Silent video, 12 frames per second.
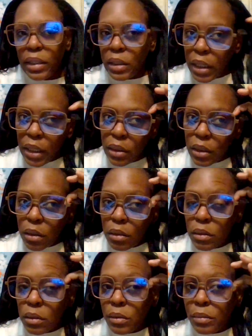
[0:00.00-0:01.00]
skin
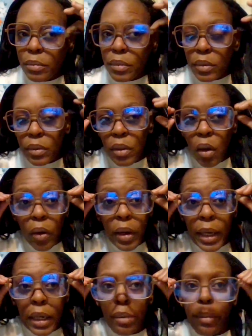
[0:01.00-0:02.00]
tone. Or
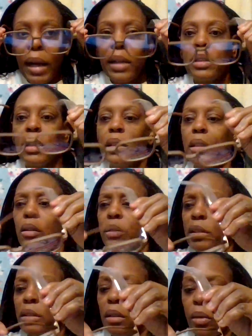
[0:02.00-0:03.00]
anybody's skin tone.
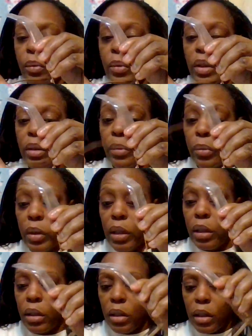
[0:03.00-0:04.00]
These will look really, really
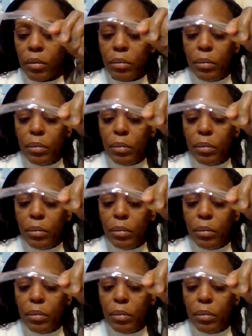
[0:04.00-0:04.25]
good.